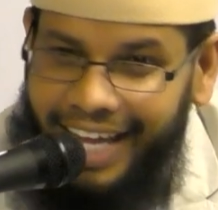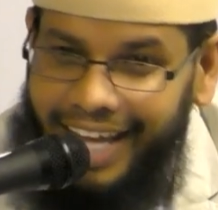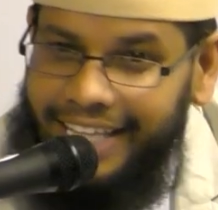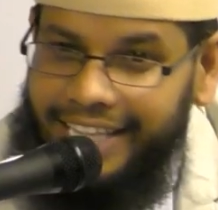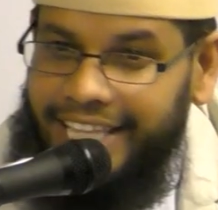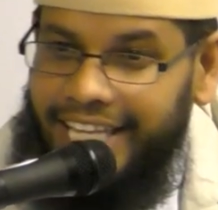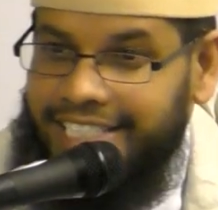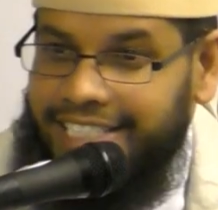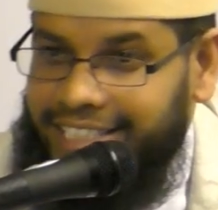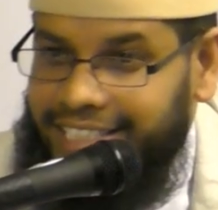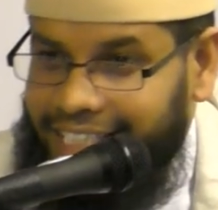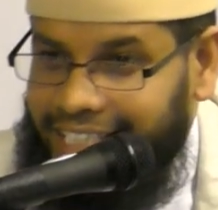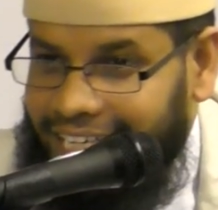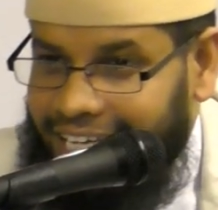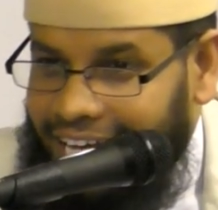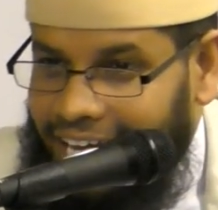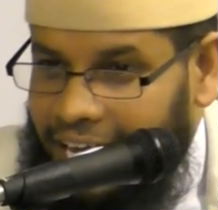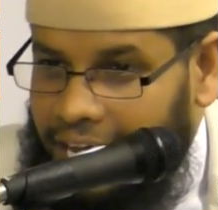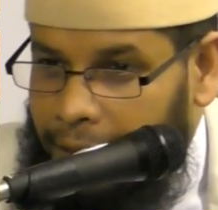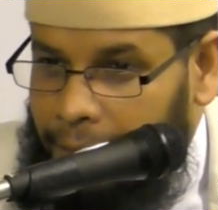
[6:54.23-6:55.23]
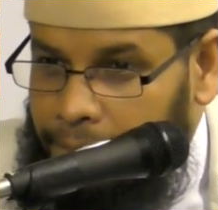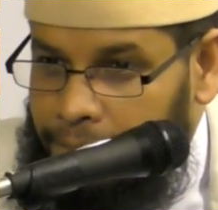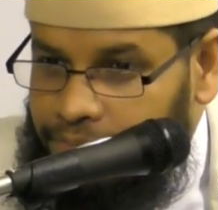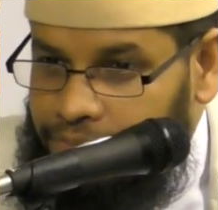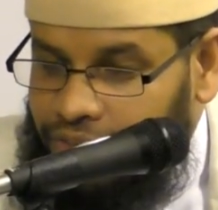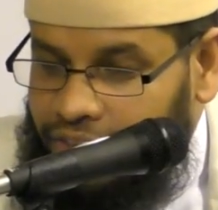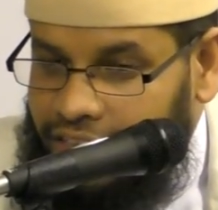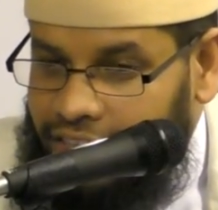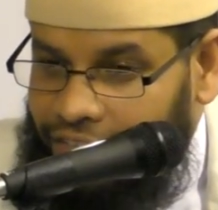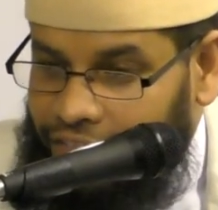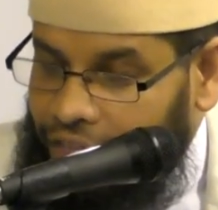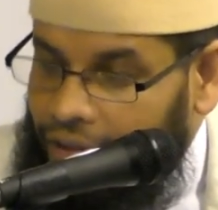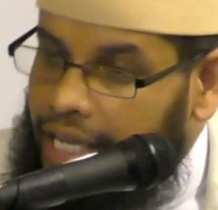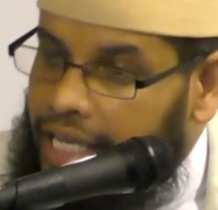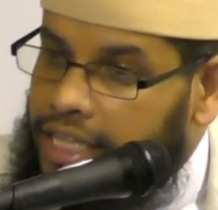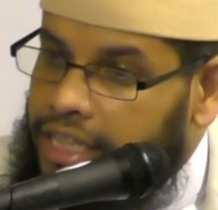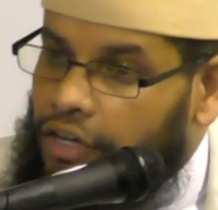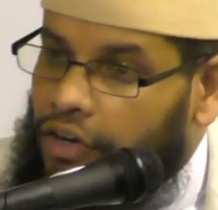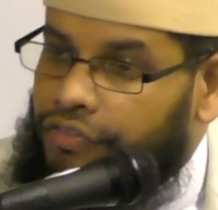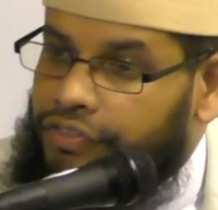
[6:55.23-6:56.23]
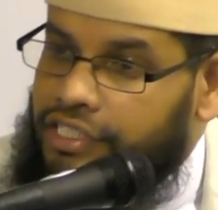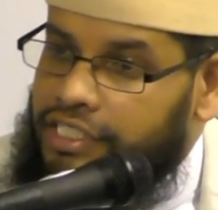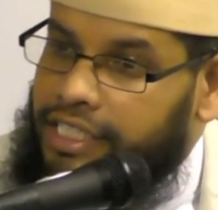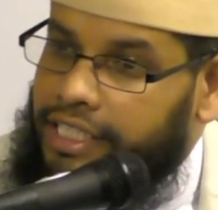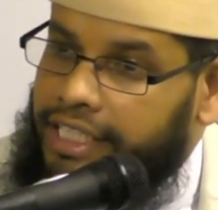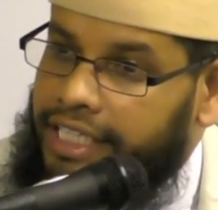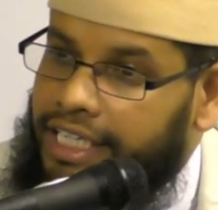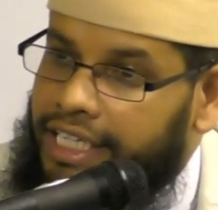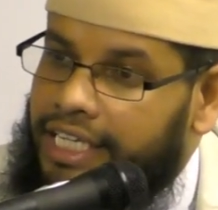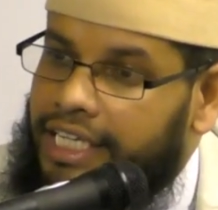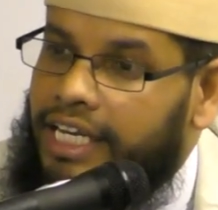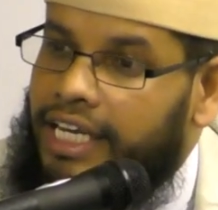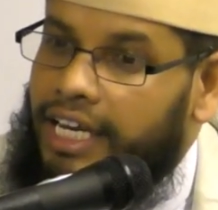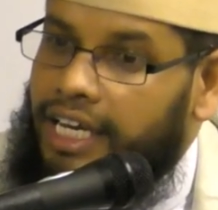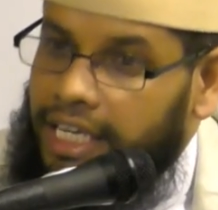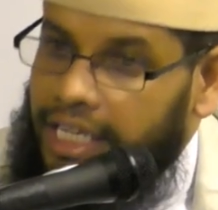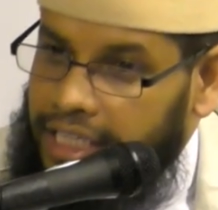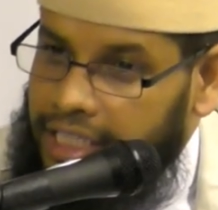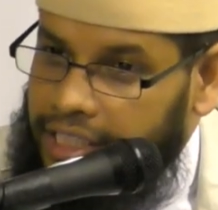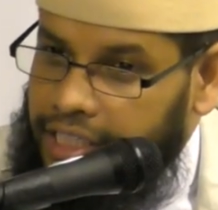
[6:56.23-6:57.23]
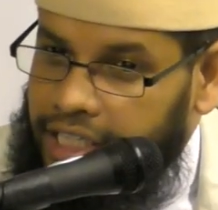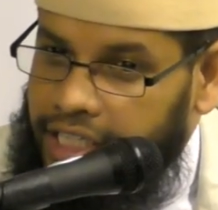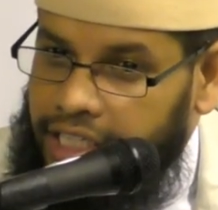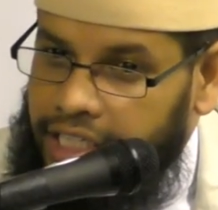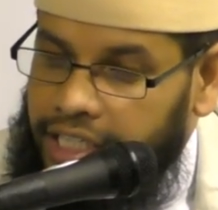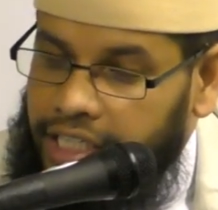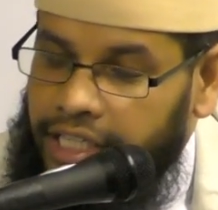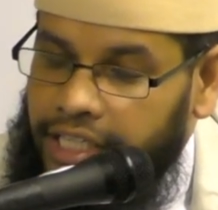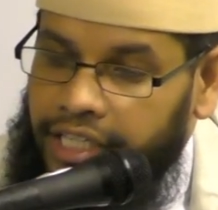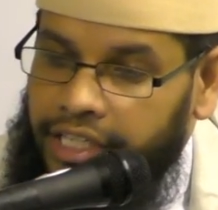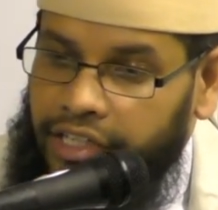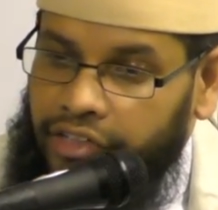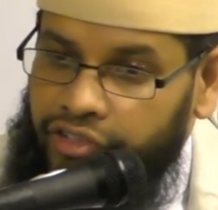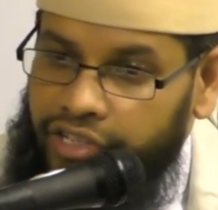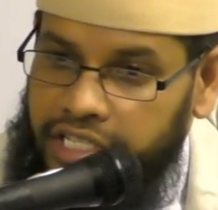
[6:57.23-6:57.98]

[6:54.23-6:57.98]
And that's the faith, obviously, in